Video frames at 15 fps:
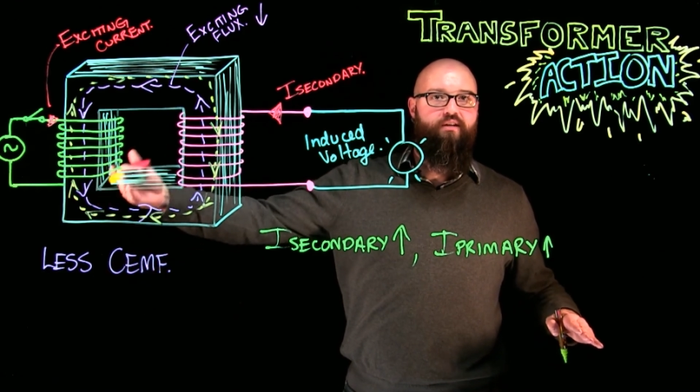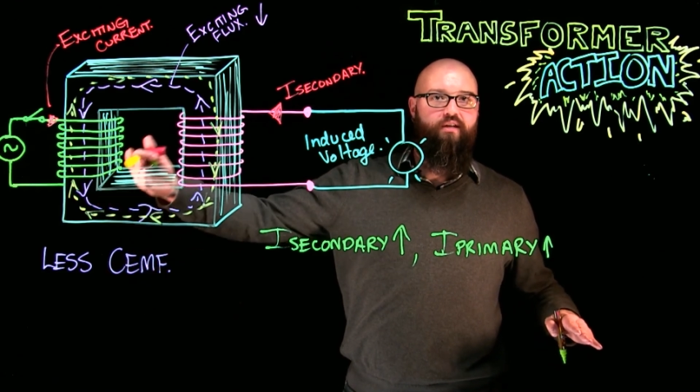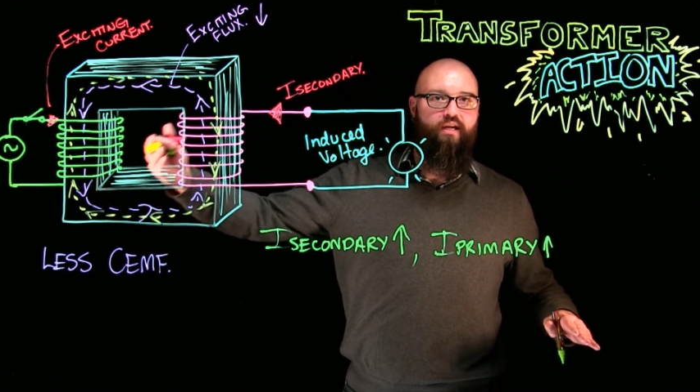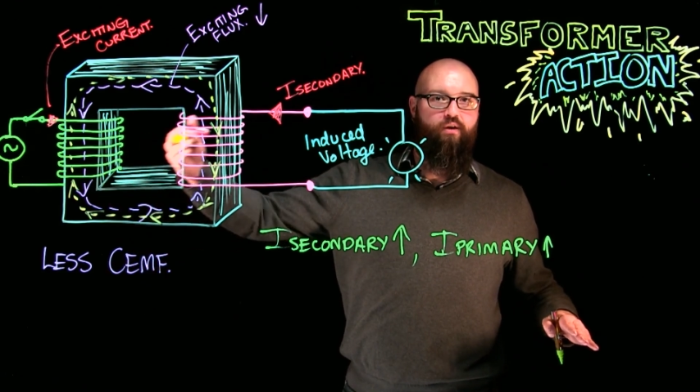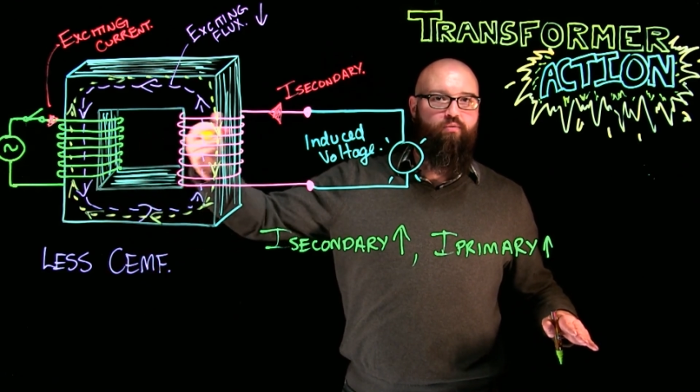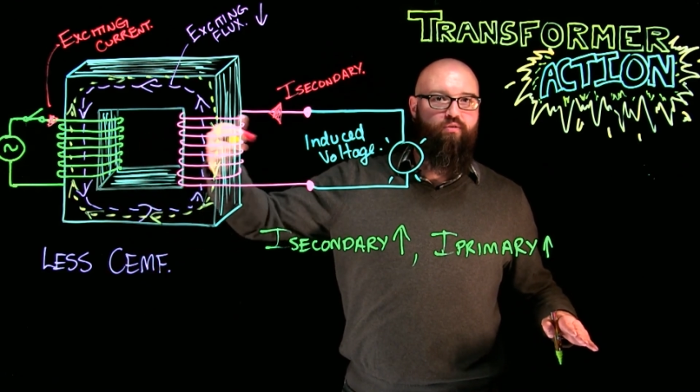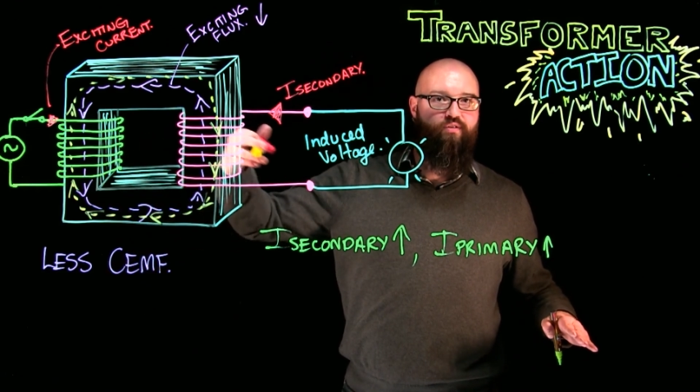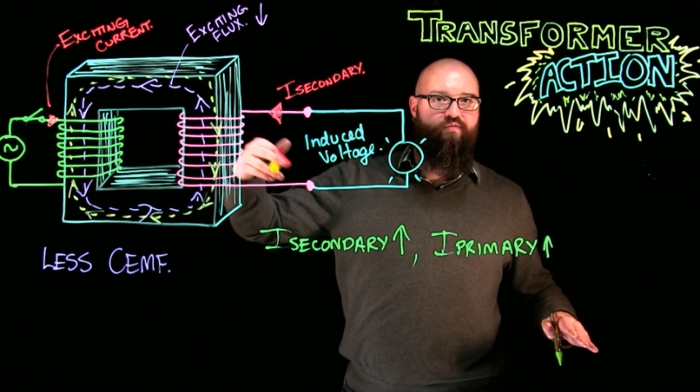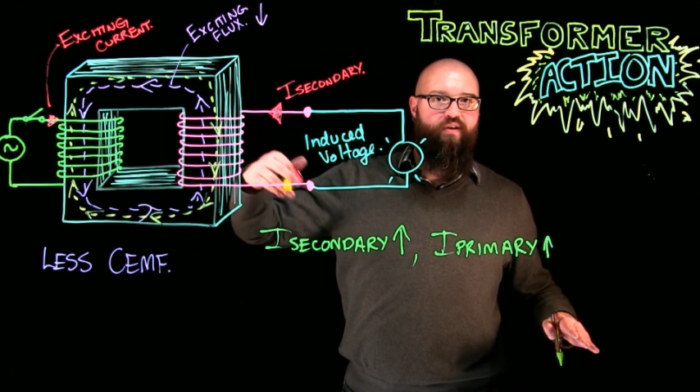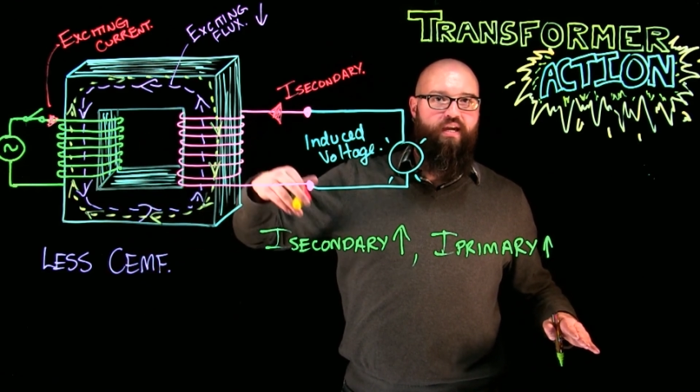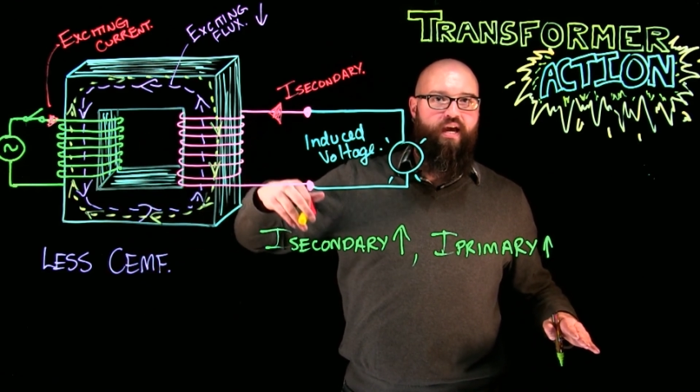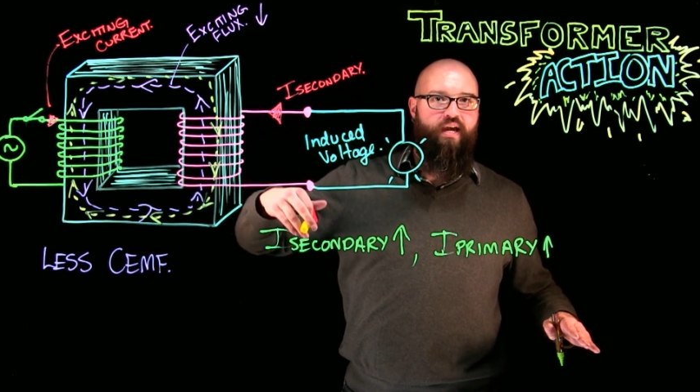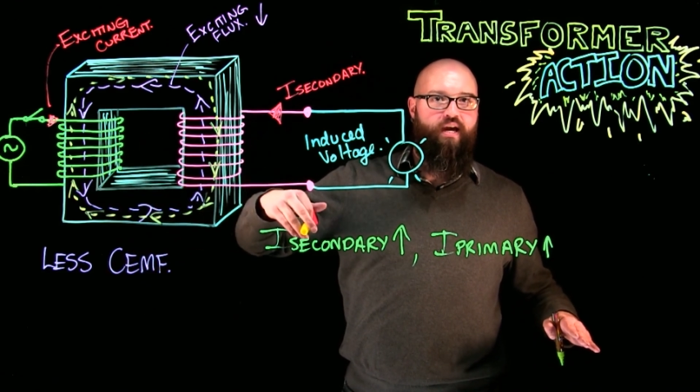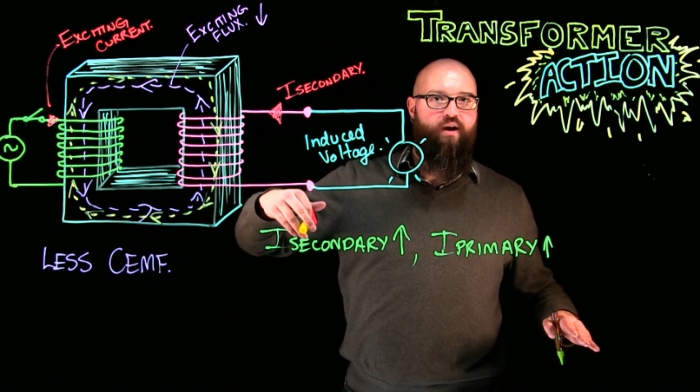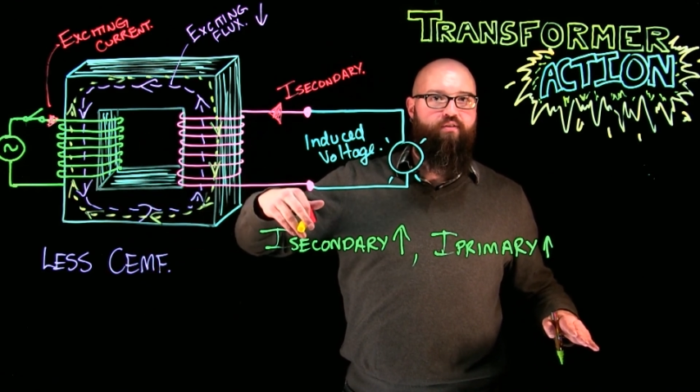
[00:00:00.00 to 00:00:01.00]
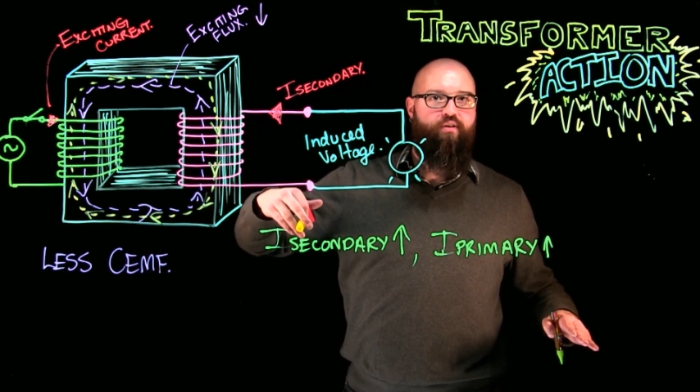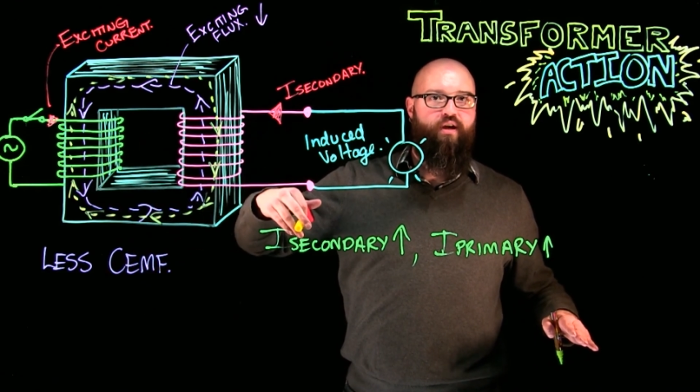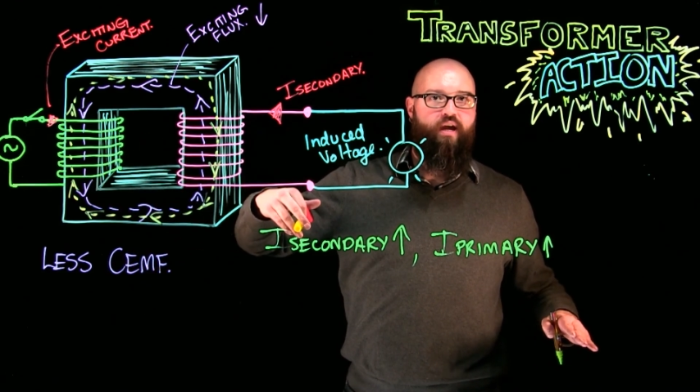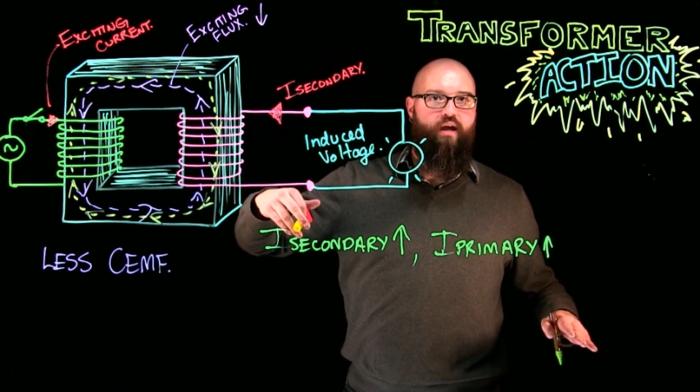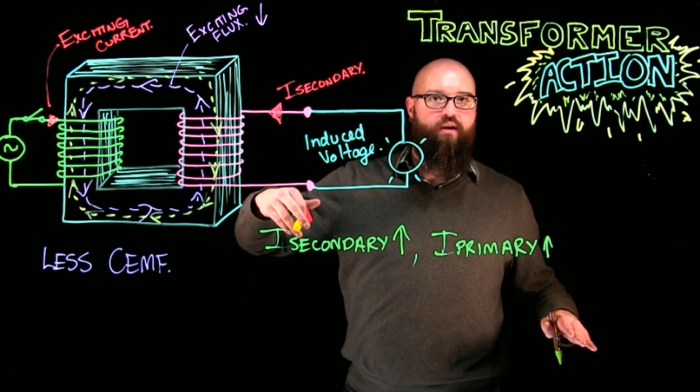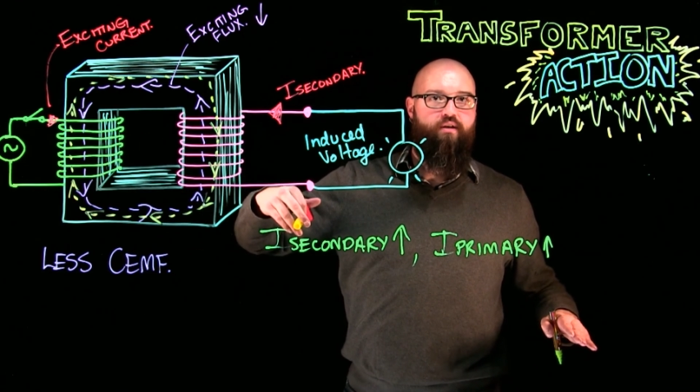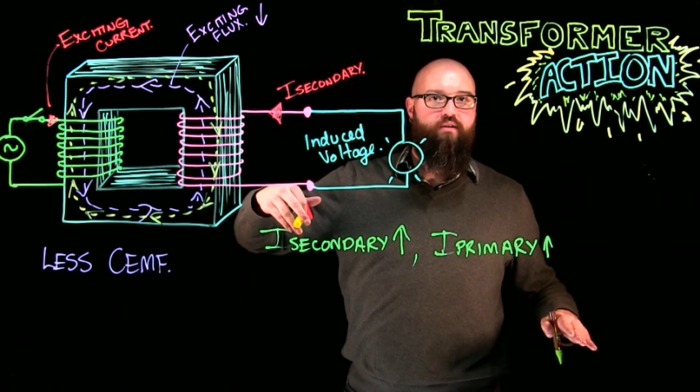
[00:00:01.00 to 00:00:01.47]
equals V A out again.